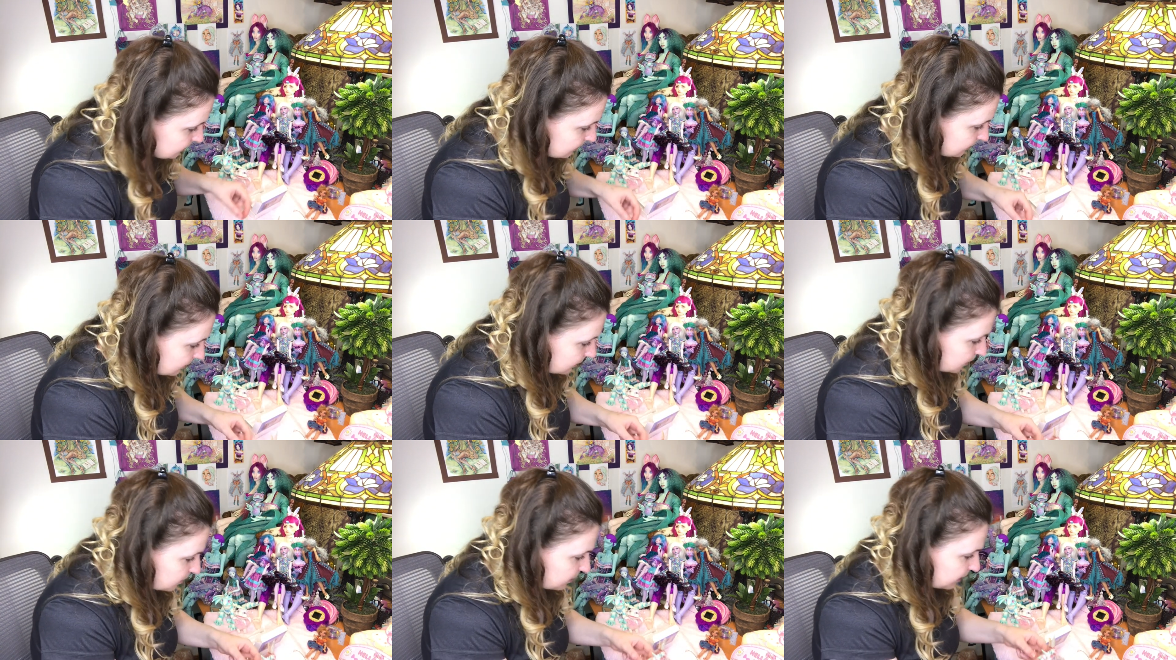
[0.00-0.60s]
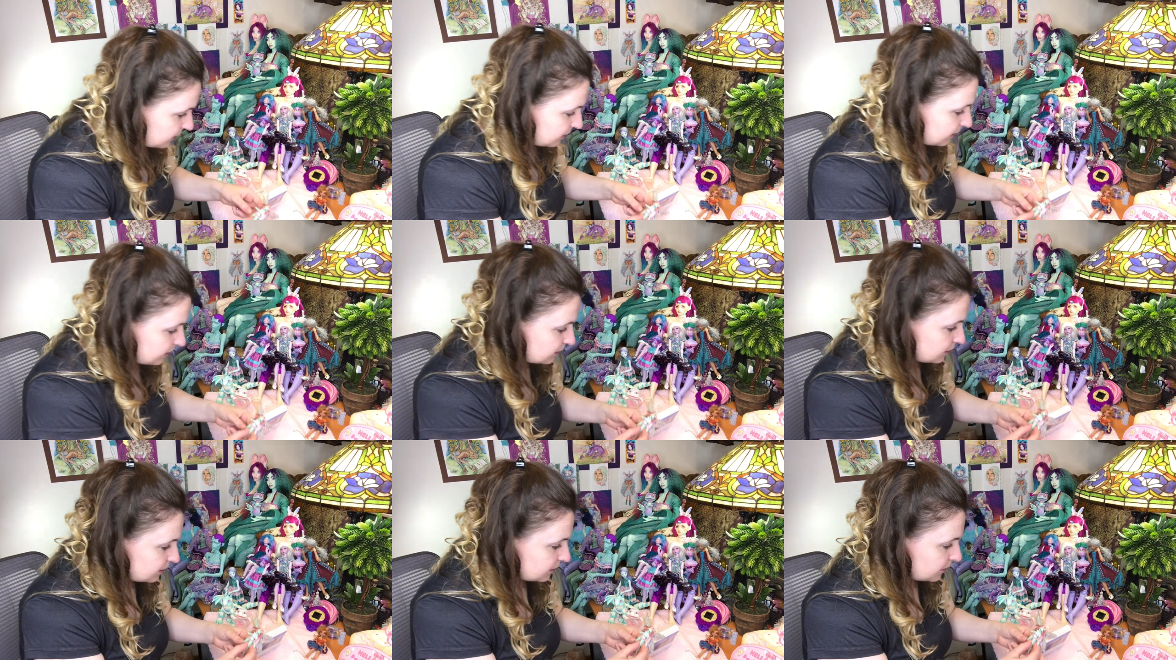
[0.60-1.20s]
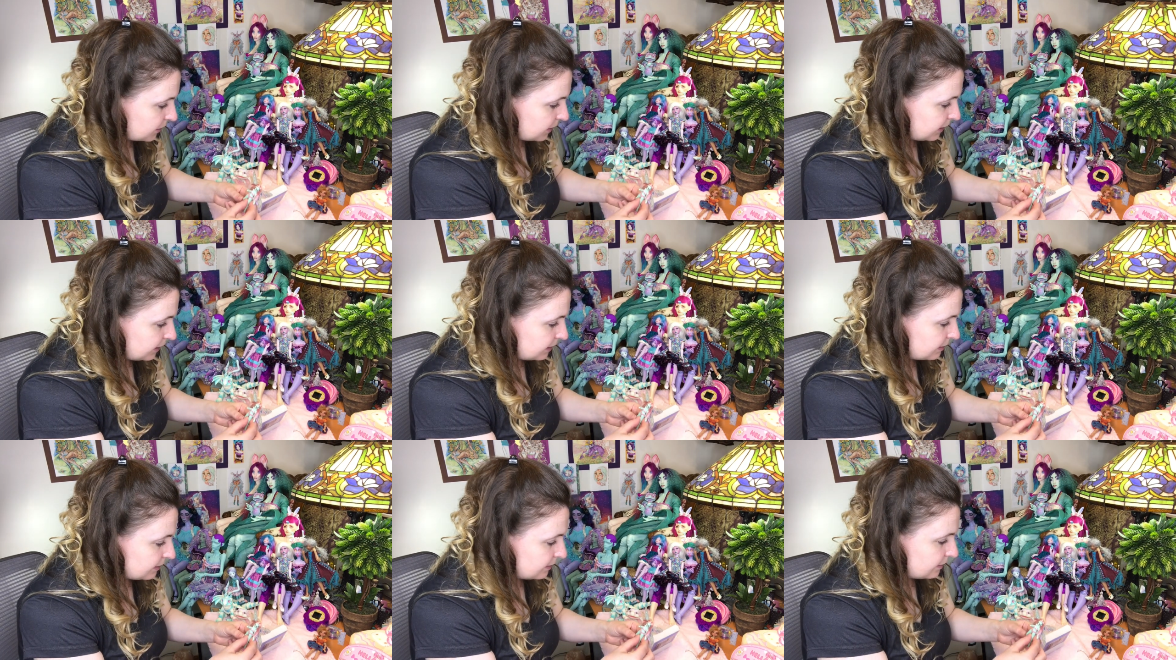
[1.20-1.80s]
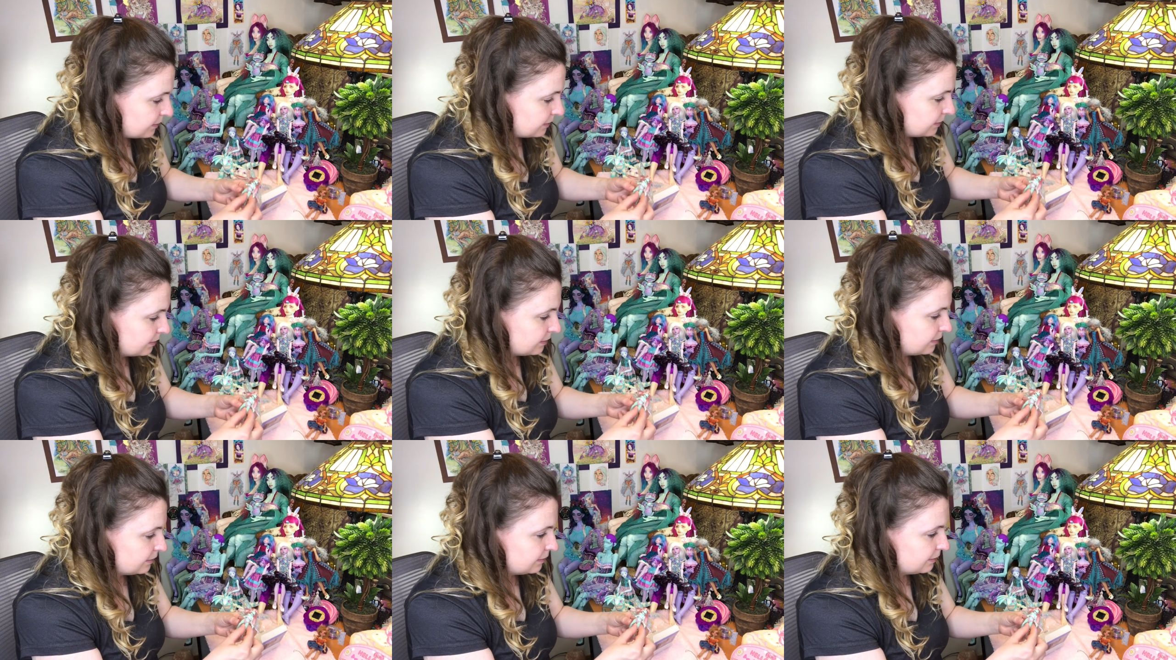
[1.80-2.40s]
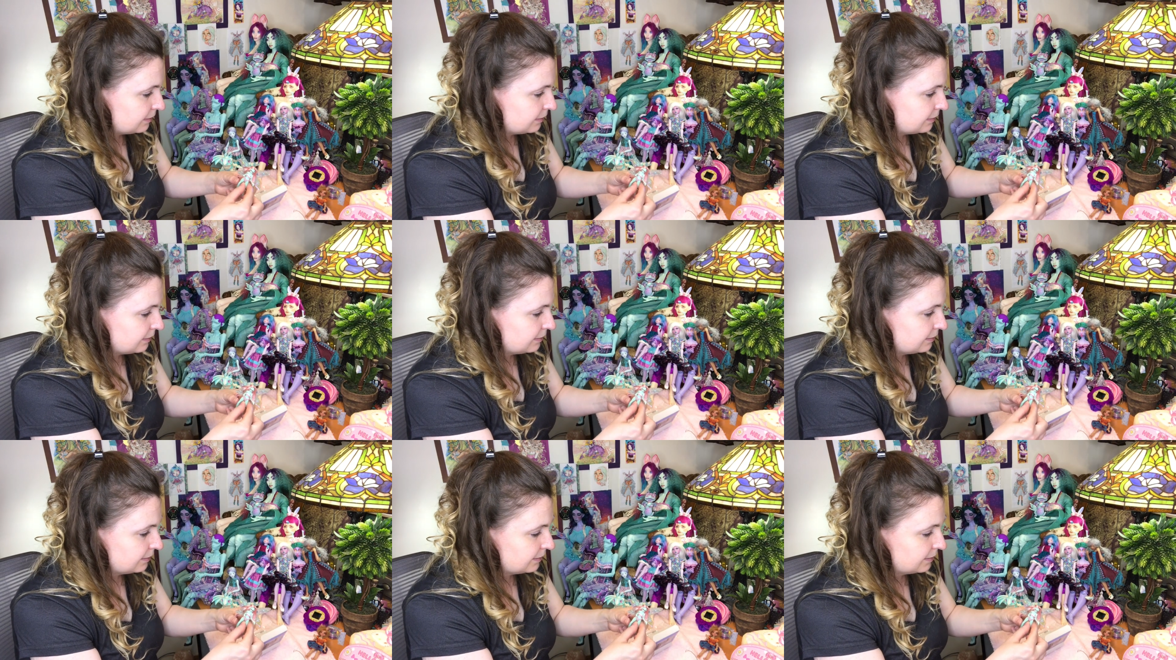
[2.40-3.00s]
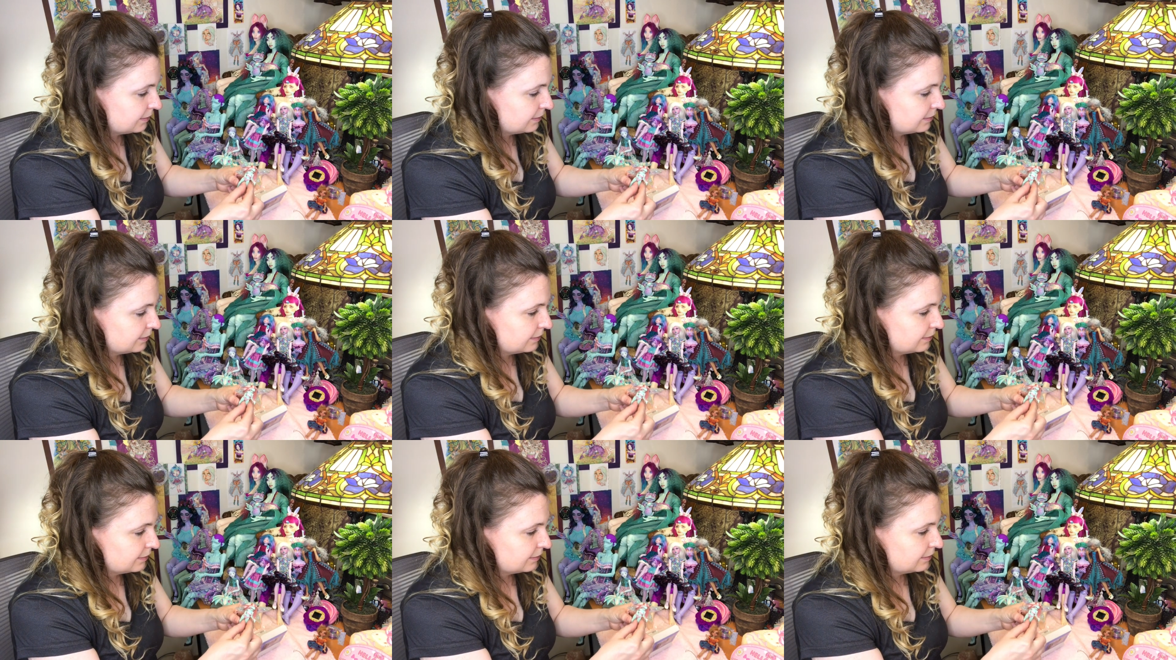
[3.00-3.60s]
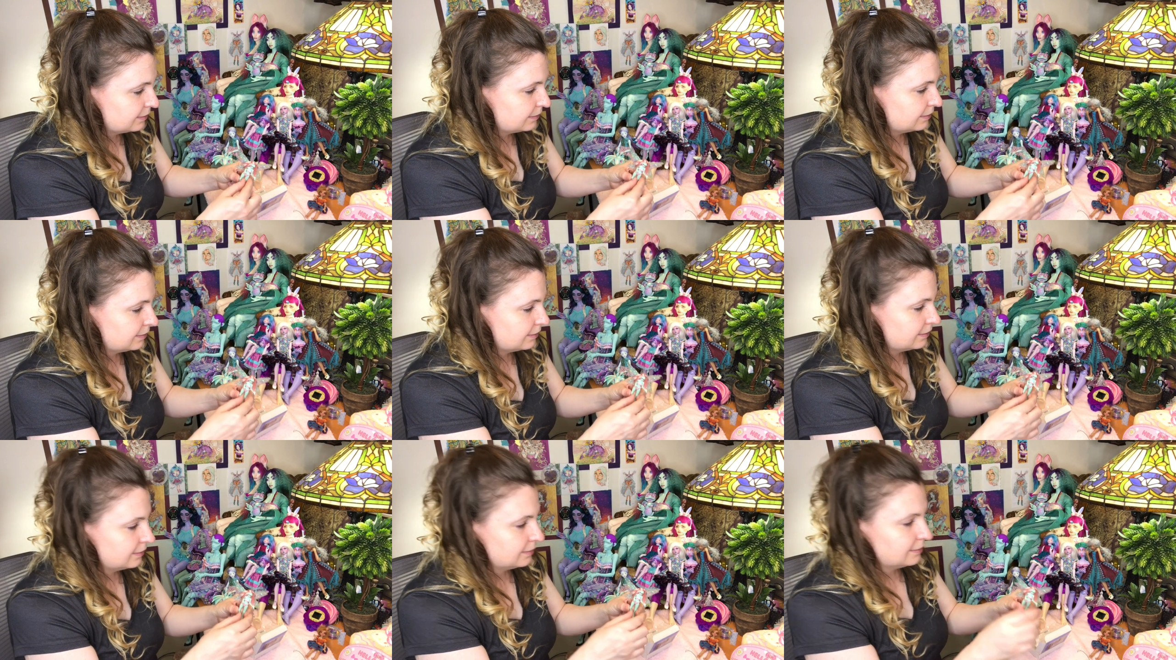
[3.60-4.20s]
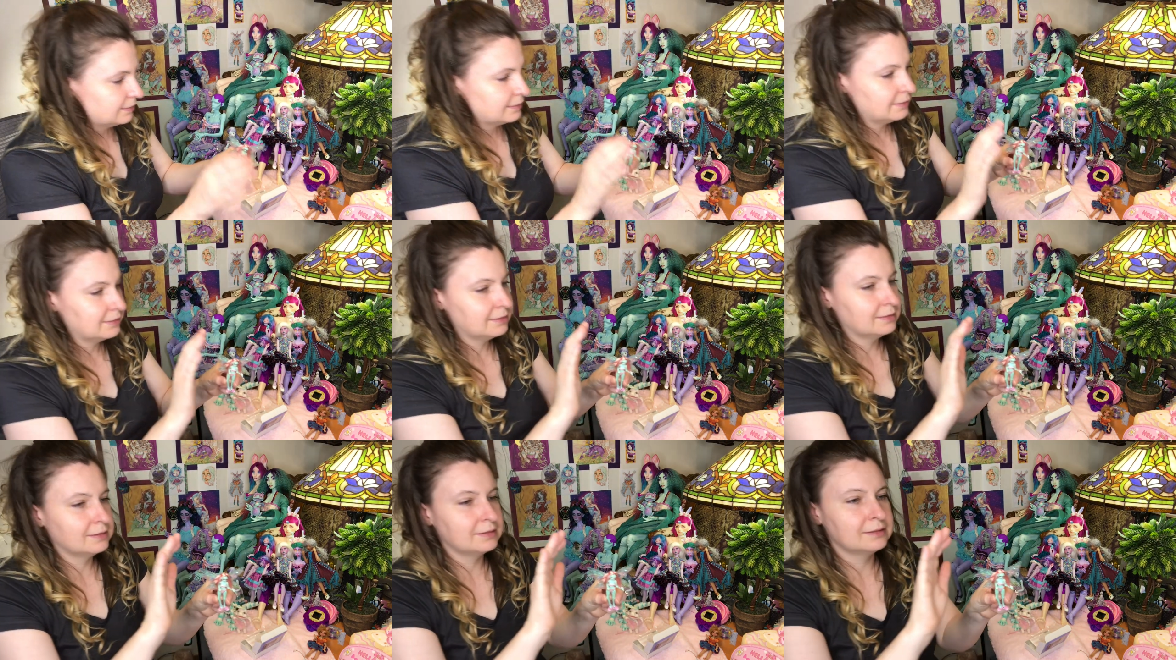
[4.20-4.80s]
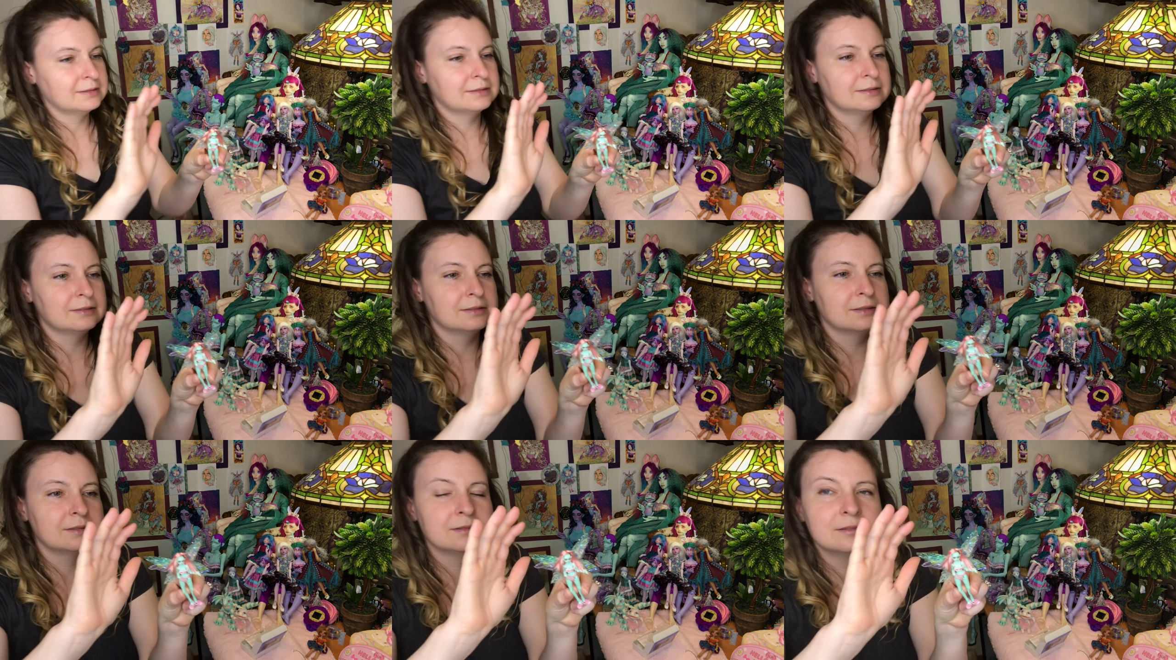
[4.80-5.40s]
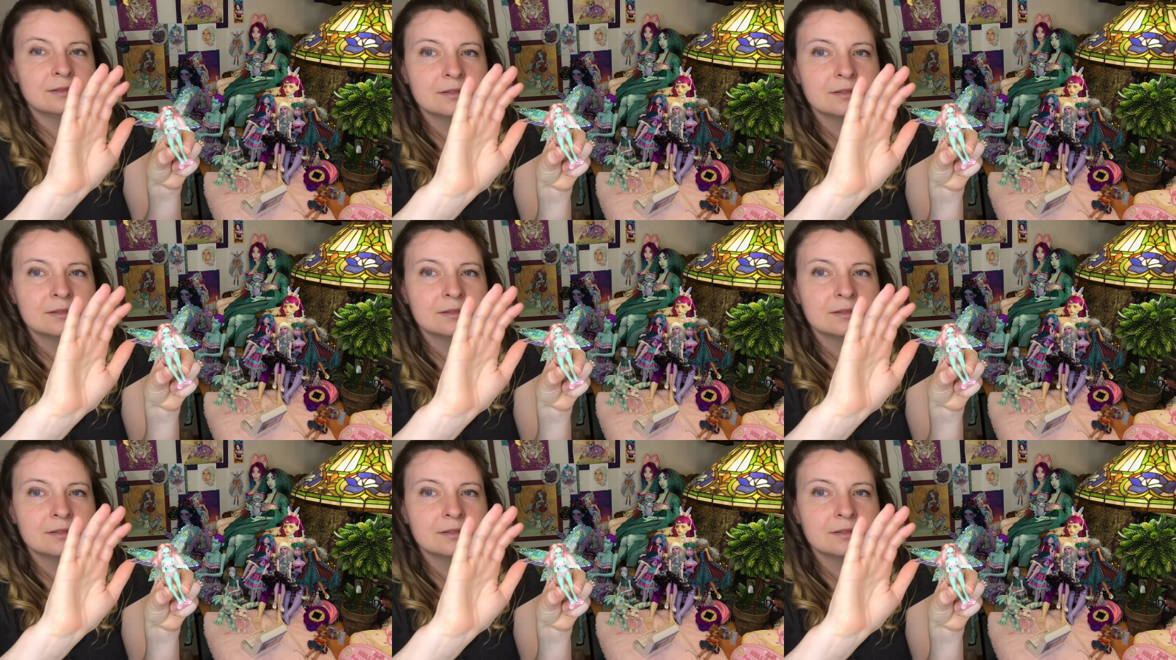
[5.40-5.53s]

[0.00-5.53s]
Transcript: [no speech]